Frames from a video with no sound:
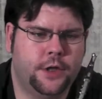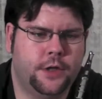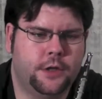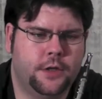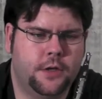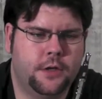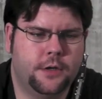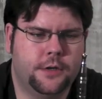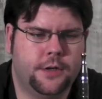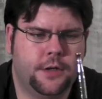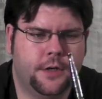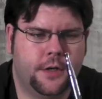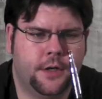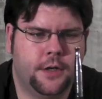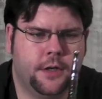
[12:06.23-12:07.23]

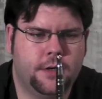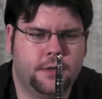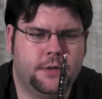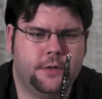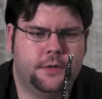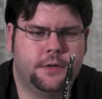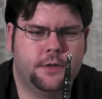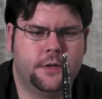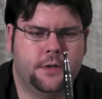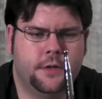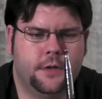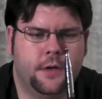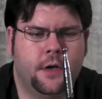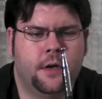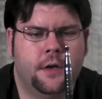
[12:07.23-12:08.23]
Eternity in its
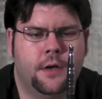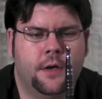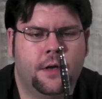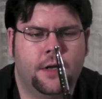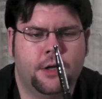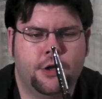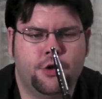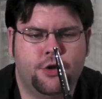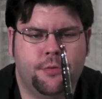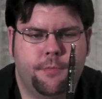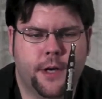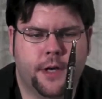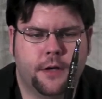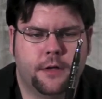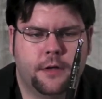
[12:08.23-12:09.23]

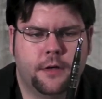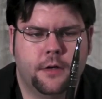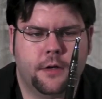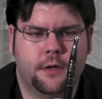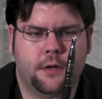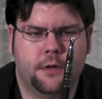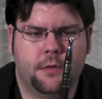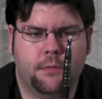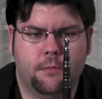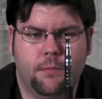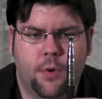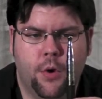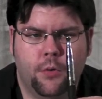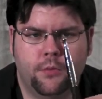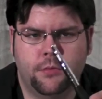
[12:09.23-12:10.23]
dripping
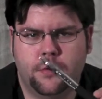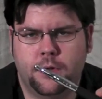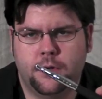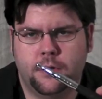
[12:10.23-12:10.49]
mode.